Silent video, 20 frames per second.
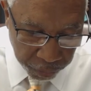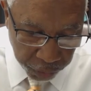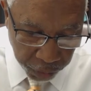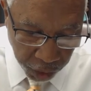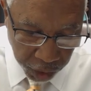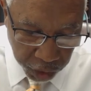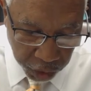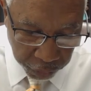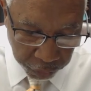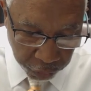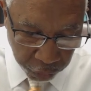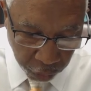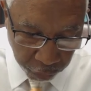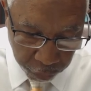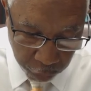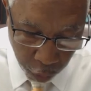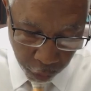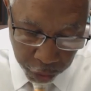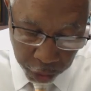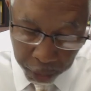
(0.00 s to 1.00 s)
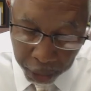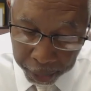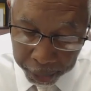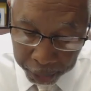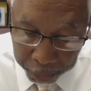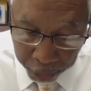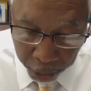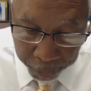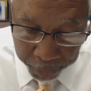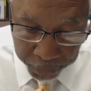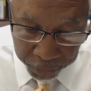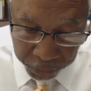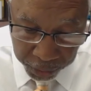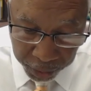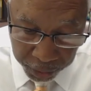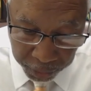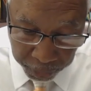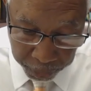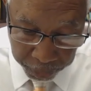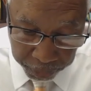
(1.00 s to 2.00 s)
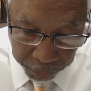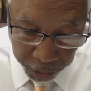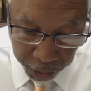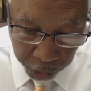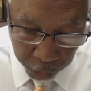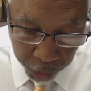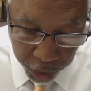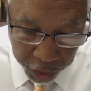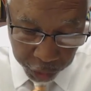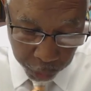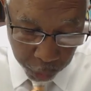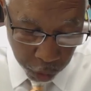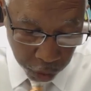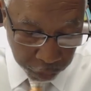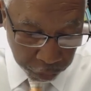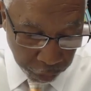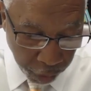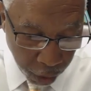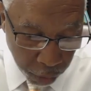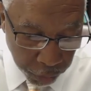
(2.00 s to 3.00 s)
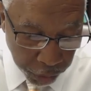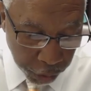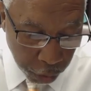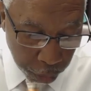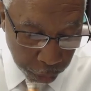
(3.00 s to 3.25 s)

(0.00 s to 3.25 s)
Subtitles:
Thus, for Fourth Amendment purposes, an arrest warrant founded